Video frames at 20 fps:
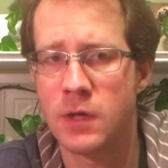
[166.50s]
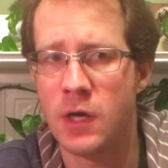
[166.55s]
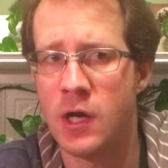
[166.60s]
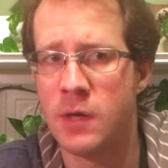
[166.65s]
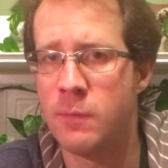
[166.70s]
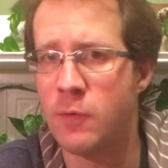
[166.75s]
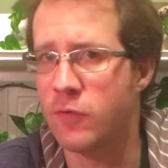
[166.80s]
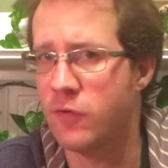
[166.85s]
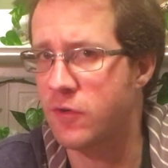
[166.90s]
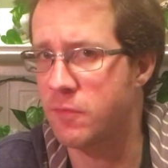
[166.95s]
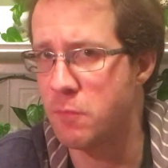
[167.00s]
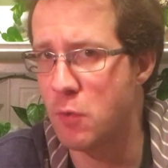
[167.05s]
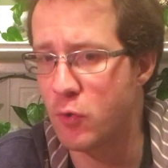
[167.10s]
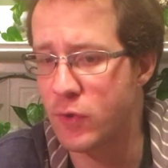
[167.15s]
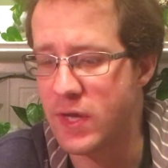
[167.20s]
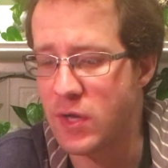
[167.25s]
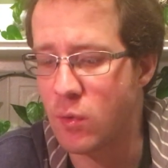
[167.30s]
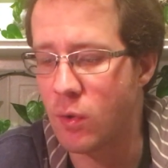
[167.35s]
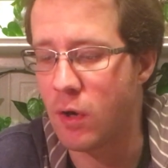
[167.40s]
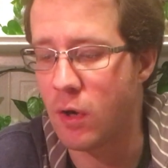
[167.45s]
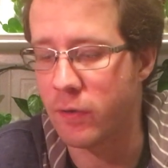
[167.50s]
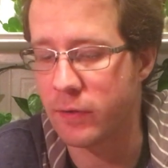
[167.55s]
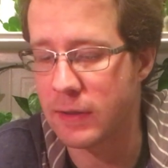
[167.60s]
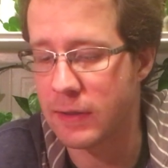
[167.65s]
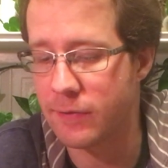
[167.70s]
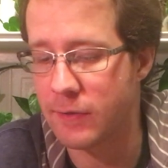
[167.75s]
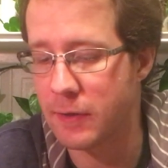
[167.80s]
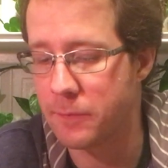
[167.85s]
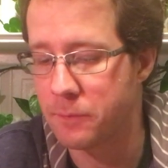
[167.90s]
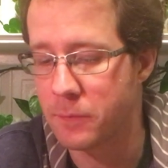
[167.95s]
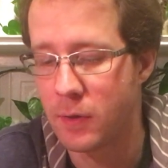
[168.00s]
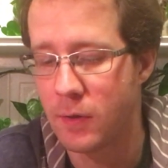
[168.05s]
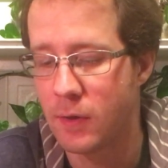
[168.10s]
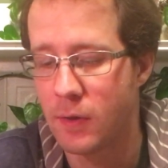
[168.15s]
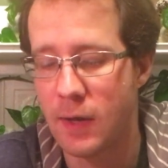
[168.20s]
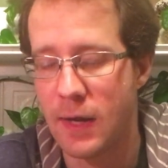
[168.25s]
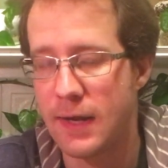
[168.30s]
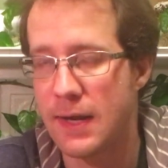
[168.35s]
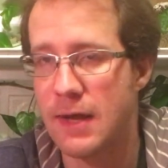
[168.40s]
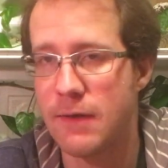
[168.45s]
almost smoky quality that
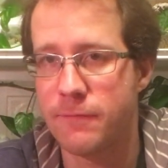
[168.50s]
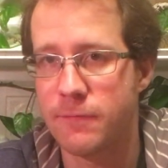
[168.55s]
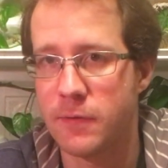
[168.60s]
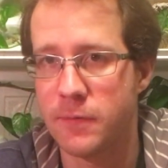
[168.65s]
I get